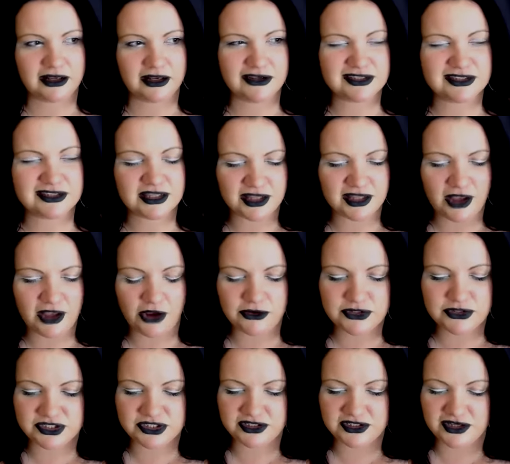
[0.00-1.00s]
because
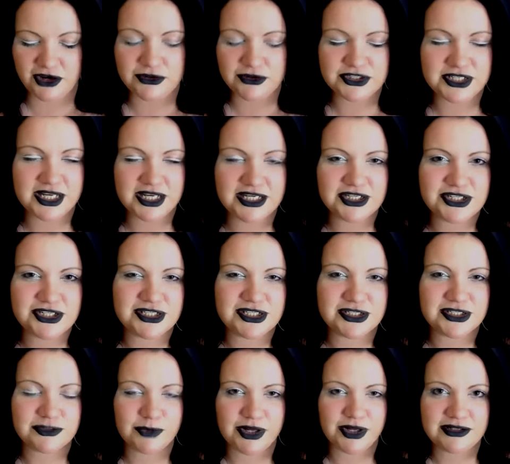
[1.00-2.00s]
ocean energies
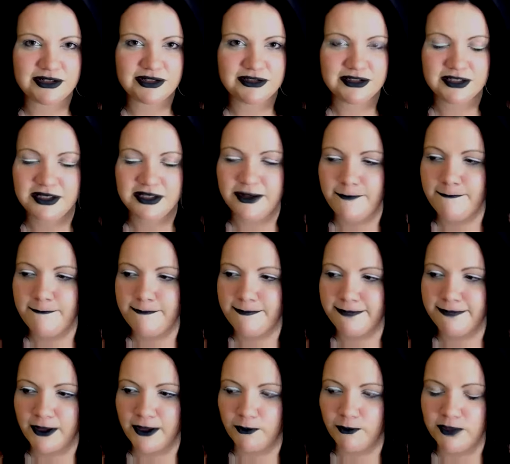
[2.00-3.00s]
as well,
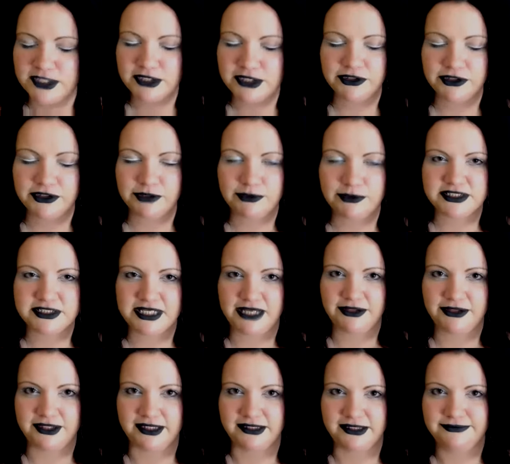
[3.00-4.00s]
we don't know what's down there.